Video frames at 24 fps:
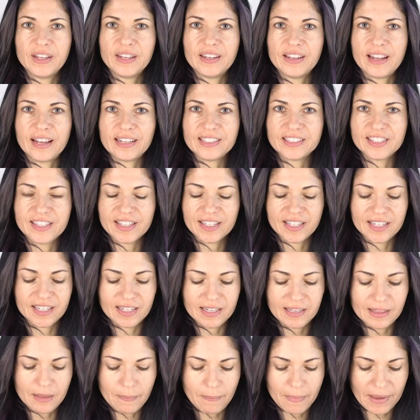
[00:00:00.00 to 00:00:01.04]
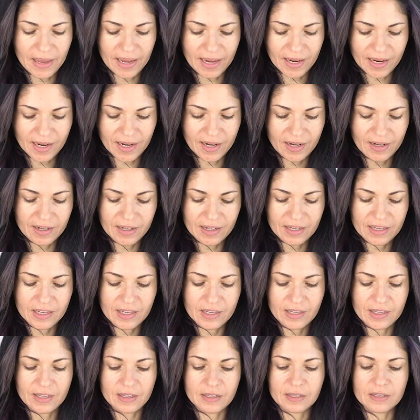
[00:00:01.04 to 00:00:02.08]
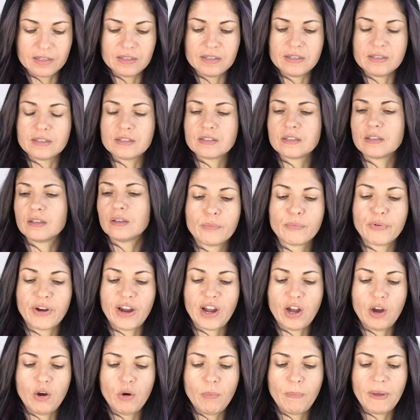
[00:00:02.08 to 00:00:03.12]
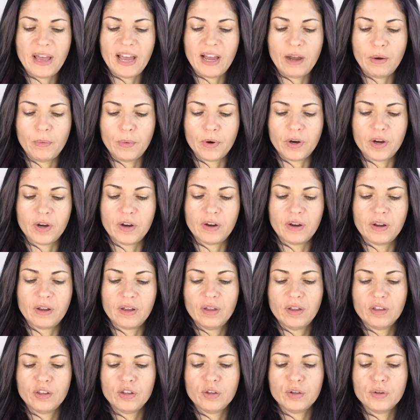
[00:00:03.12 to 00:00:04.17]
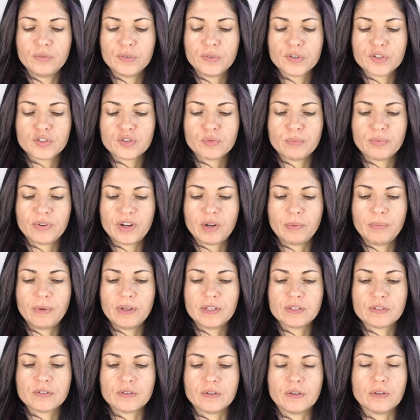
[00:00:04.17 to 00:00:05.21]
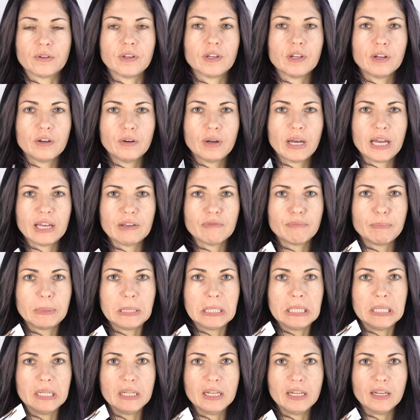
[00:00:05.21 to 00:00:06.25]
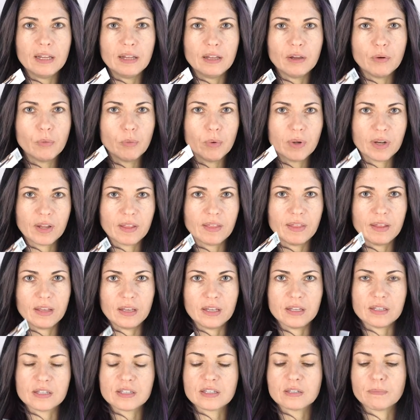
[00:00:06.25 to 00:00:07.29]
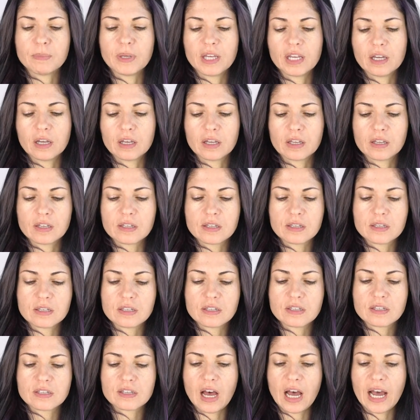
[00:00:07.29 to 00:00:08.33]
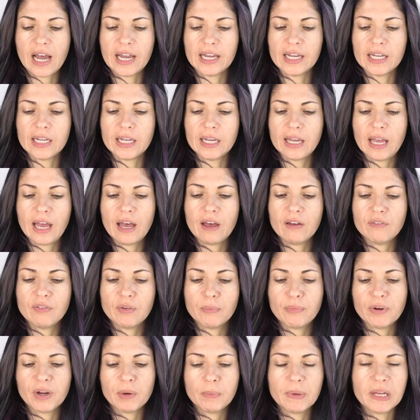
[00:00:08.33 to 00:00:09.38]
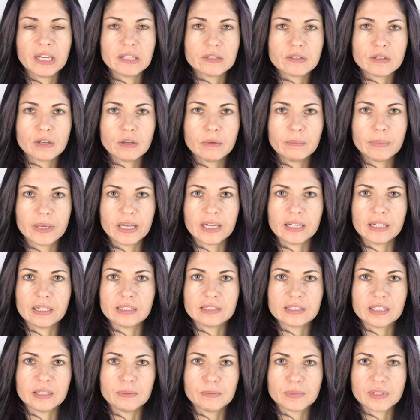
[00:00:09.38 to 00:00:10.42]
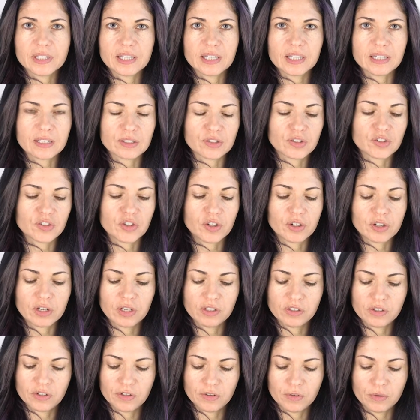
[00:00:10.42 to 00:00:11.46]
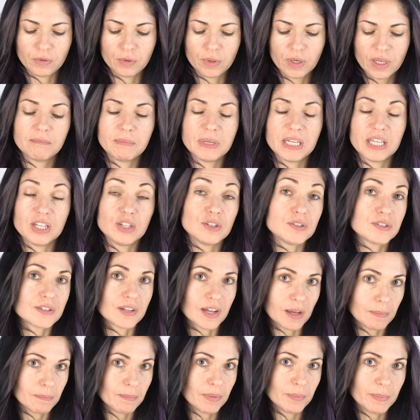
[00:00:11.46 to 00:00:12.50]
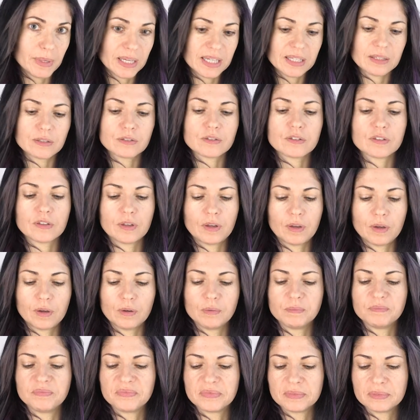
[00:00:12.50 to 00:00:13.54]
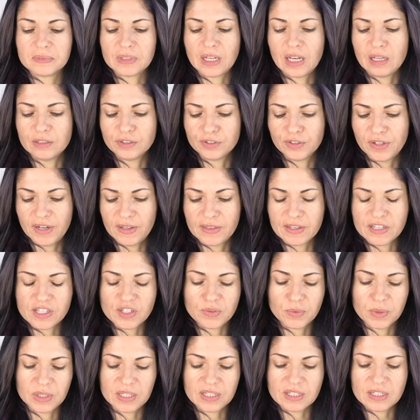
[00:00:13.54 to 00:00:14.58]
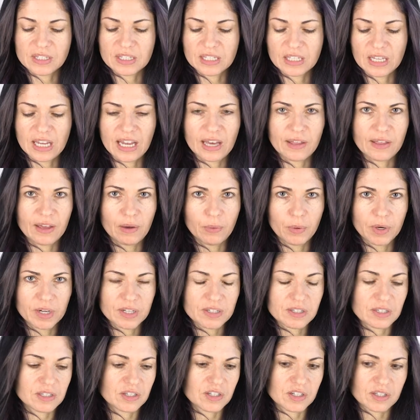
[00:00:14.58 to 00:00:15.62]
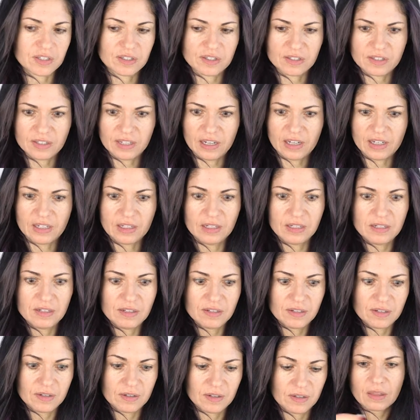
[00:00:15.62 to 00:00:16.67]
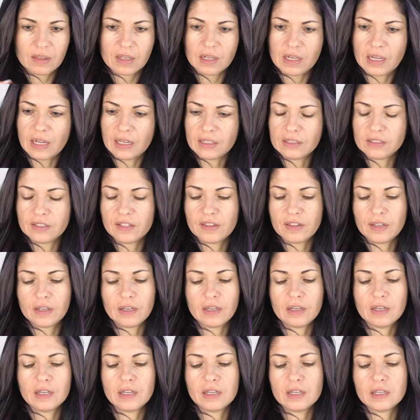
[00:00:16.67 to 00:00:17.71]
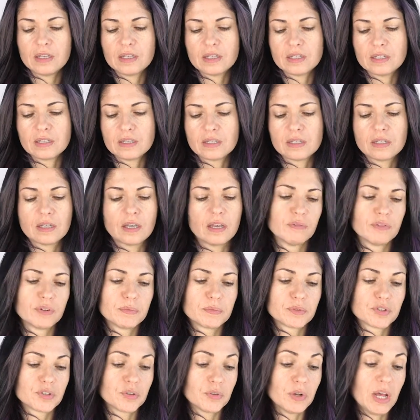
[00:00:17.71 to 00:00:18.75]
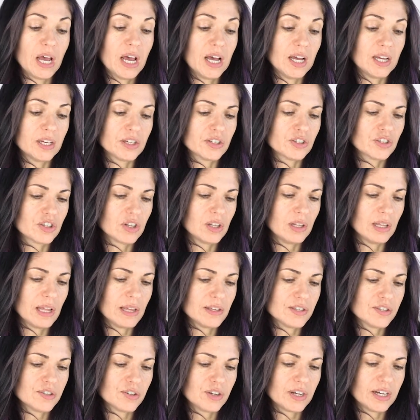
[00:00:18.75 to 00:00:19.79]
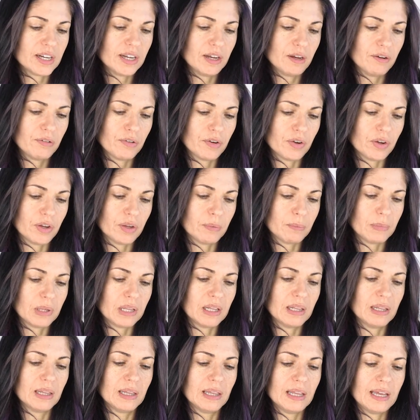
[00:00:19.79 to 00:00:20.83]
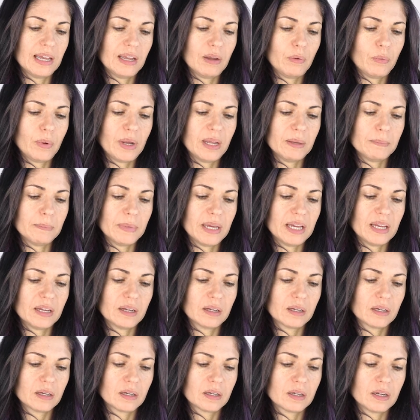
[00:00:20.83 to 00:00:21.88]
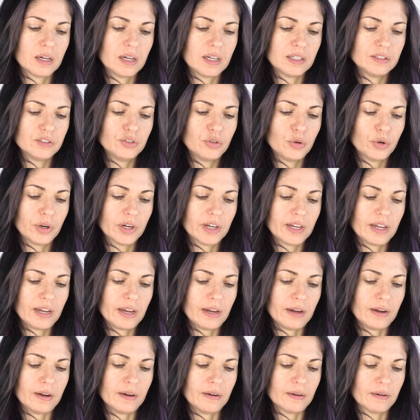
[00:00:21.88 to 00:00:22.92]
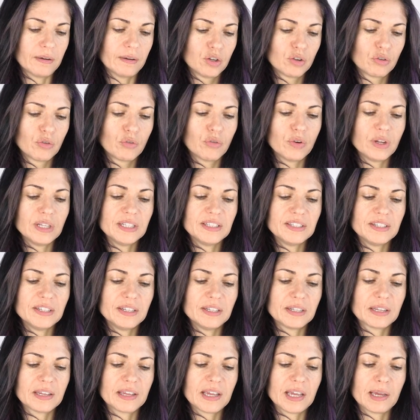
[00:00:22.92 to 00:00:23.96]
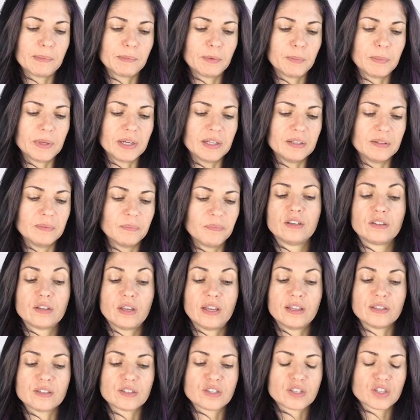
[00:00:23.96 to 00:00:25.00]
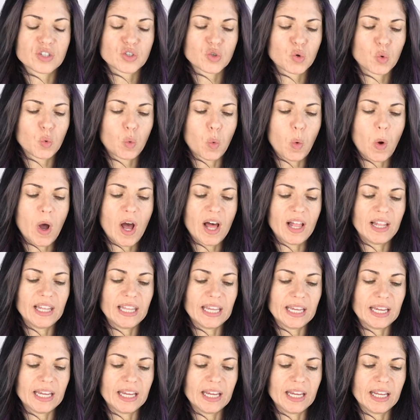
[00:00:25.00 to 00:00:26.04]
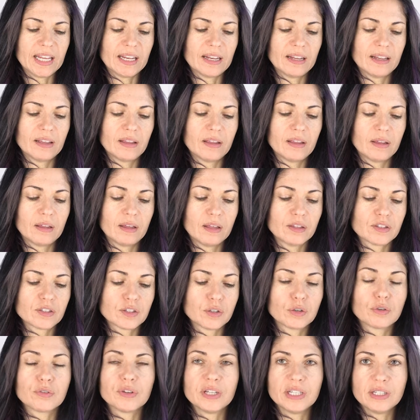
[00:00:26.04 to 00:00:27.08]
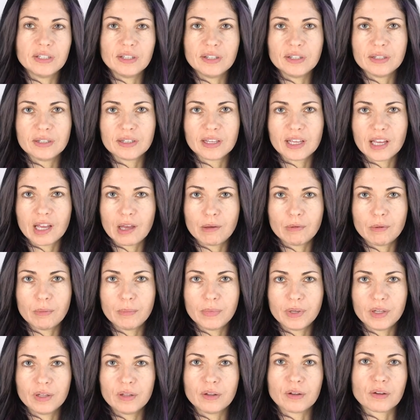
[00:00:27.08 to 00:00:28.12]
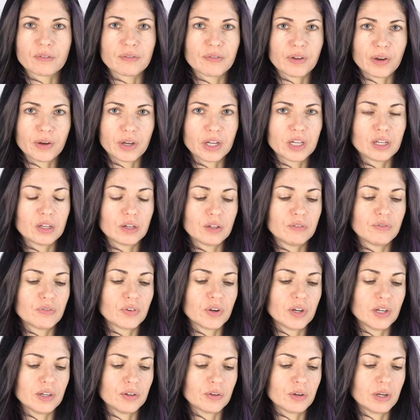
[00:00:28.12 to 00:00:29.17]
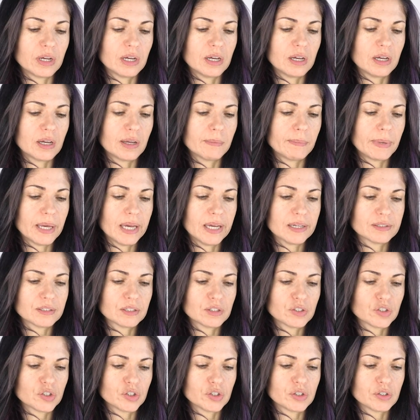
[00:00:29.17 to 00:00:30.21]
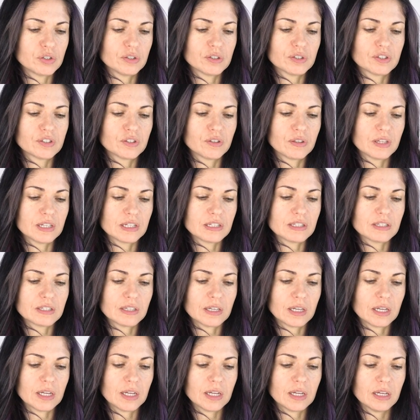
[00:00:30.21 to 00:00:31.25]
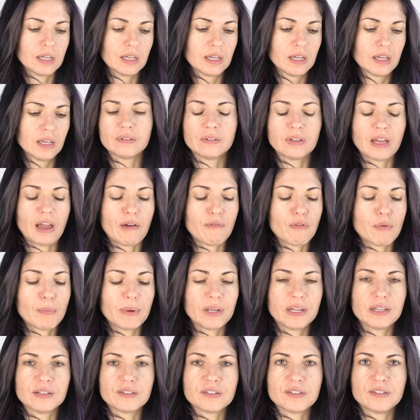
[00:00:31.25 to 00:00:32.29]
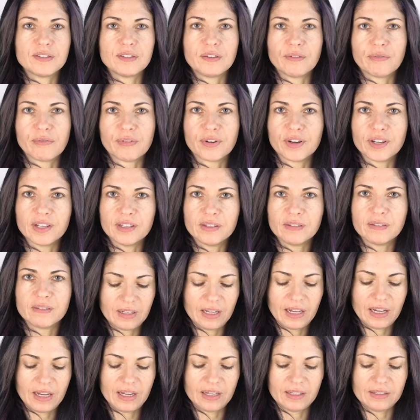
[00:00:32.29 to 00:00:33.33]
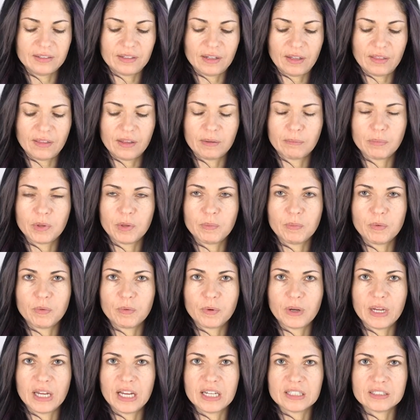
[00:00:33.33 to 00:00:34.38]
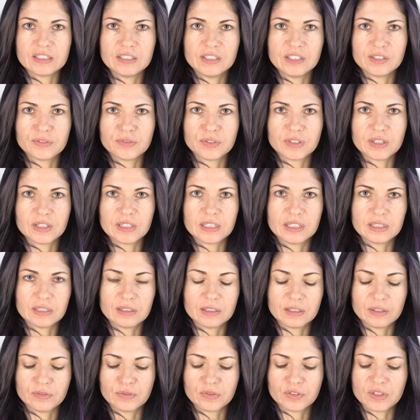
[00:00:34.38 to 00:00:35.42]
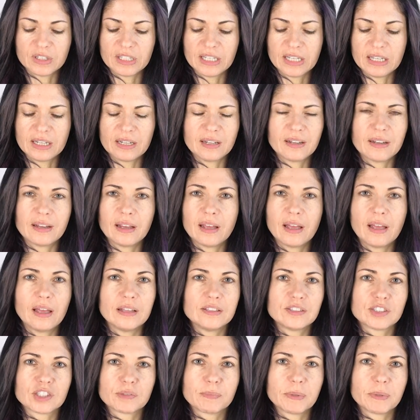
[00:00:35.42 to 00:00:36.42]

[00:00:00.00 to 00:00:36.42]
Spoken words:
next thing in the bag is Brow Power Universal Brow Pencil. You know, I've been needing one of these because I have a brow pencil, but it seems like it's starting to be used up a bit. So I'll try this one and see how that works in just a second. The next thing is from SONÄGE Luster Eye Cream, Lightweight Matte Contour Care, Green Tea and Chamomile, and Squalane. So green tea and chamomile are very good for under eye bags and circles, so they say. Everybody's different, and I think people react to different things differently. And just